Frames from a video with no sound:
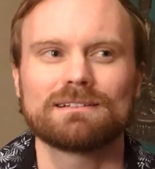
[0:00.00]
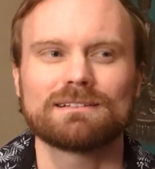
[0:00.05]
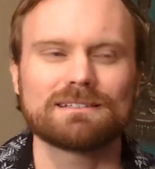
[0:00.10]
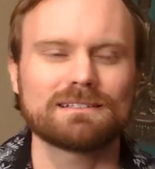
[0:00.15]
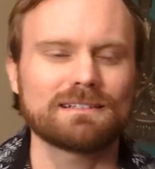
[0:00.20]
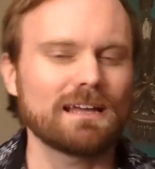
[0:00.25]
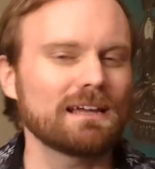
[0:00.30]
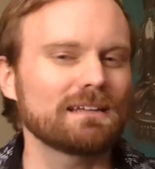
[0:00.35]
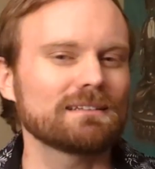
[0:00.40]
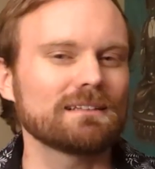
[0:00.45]

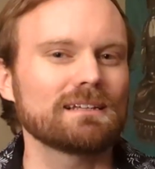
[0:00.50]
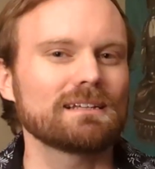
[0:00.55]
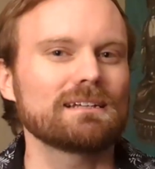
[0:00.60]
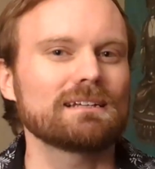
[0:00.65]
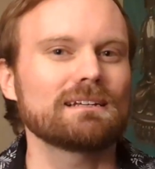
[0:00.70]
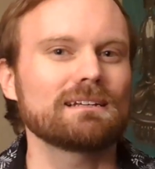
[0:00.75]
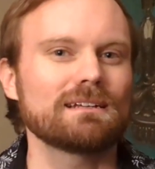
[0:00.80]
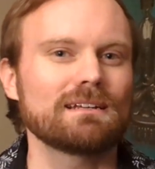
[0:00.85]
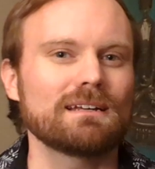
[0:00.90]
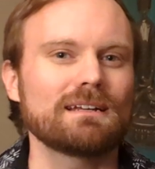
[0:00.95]

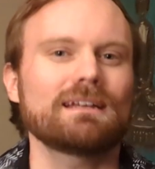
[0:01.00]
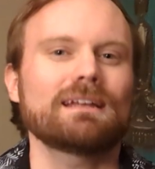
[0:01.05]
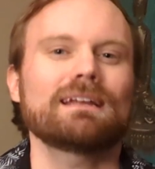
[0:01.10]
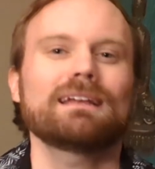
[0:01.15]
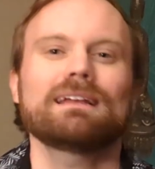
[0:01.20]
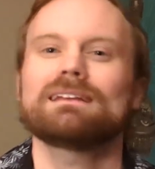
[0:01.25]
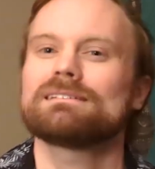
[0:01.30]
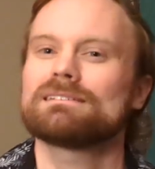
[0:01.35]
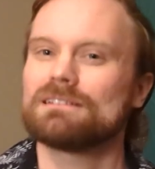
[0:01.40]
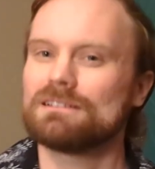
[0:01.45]
Stanley
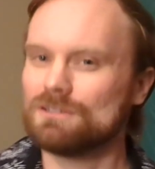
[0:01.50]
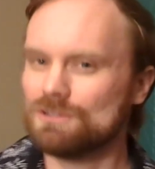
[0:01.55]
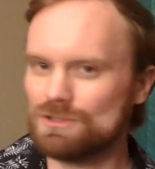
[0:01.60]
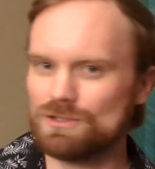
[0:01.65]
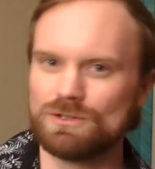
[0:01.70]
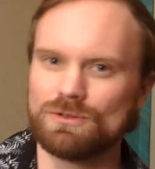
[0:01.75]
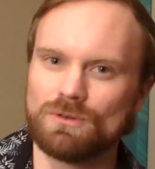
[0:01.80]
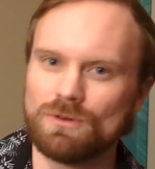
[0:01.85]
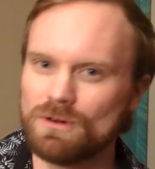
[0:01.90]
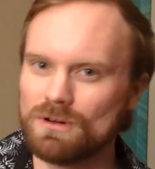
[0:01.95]
isn't
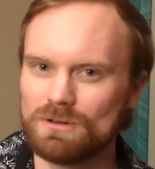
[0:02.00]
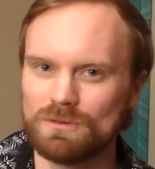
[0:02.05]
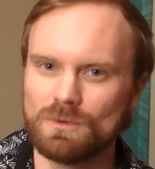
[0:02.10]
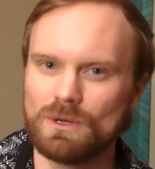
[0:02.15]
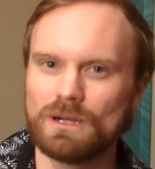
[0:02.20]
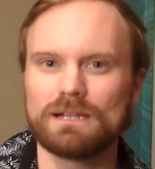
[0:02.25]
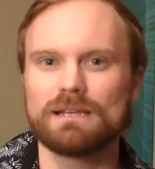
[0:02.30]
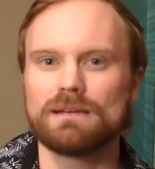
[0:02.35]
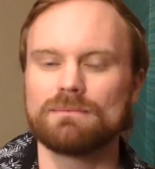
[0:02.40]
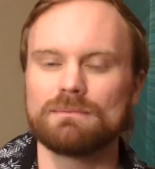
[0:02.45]
sure
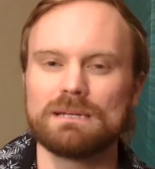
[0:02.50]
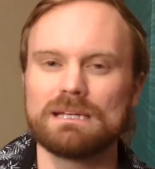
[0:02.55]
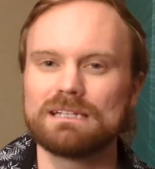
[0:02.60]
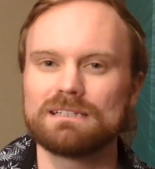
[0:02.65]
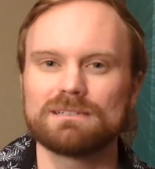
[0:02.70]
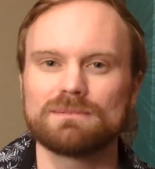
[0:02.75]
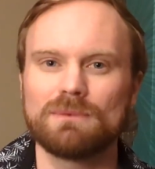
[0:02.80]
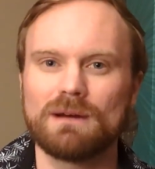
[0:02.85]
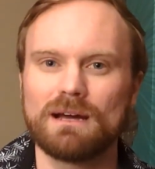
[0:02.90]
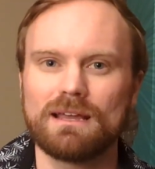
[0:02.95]
what he
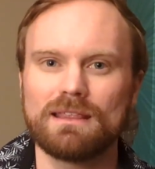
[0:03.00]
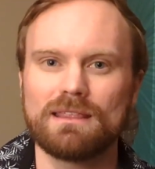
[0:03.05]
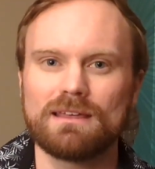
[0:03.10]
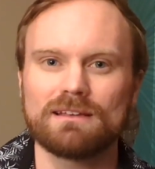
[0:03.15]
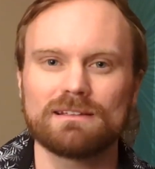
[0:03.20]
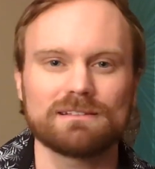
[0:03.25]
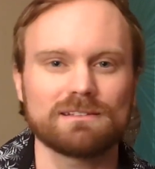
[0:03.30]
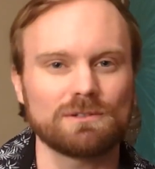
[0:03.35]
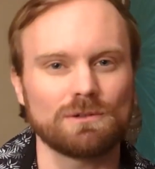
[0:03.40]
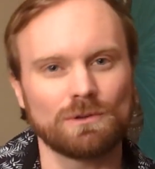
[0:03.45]
means by
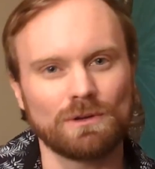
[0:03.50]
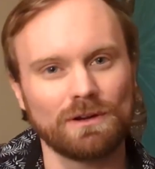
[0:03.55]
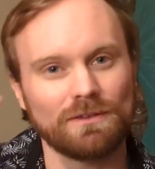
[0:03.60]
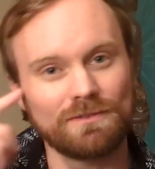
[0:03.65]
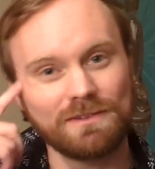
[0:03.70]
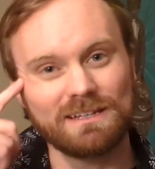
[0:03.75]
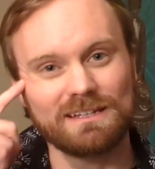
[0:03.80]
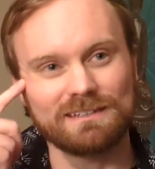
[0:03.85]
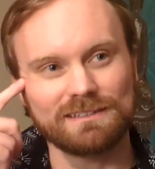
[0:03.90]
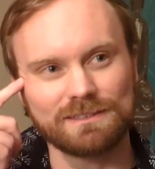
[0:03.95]
this or
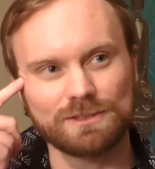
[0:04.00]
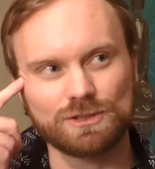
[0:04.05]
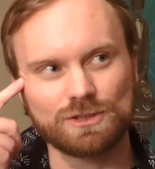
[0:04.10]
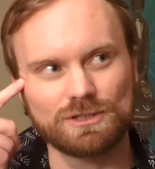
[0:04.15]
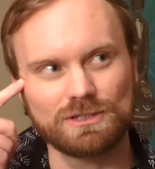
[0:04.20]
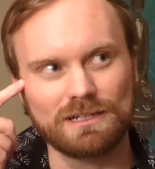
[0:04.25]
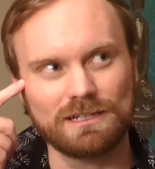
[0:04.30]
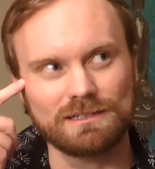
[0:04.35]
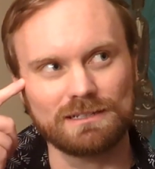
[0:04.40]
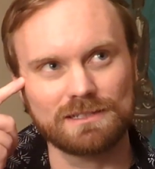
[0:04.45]
if he is
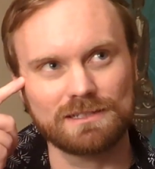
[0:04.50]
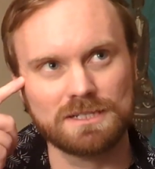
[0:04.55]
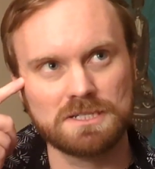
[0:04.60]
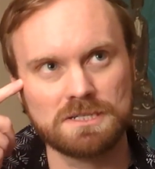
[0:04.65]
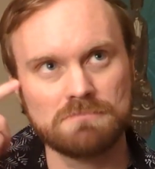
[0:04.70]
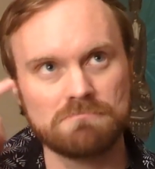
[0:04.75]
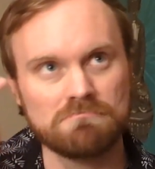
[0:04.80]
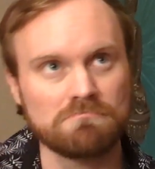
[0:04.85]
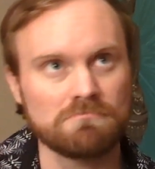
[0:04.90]
just